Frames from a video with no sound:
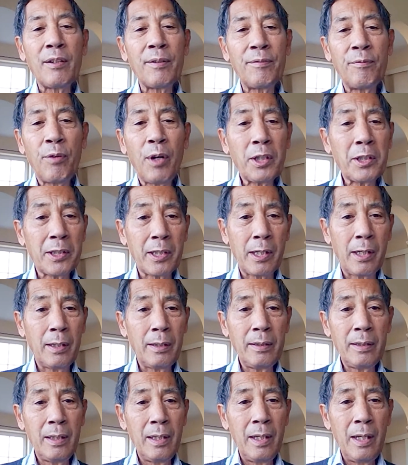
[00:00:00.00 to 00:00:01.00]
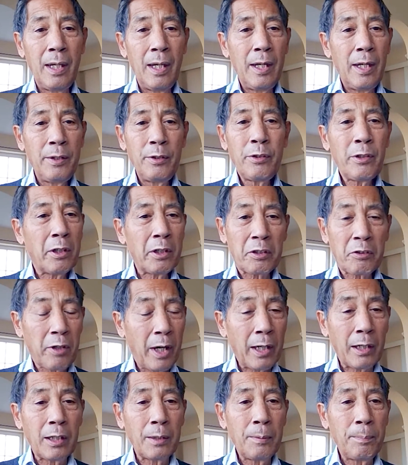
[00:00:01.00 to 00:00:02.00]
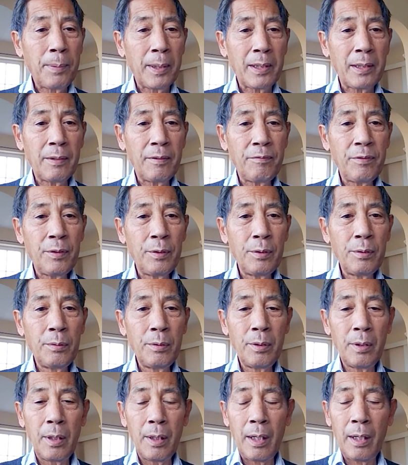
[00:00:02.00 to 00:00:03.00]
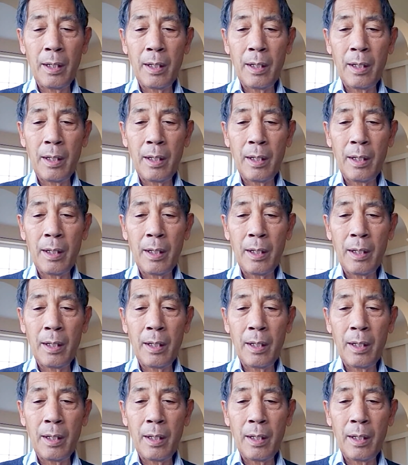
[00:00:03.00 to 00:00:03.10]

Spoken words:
of vodka, you're not drunk, but if you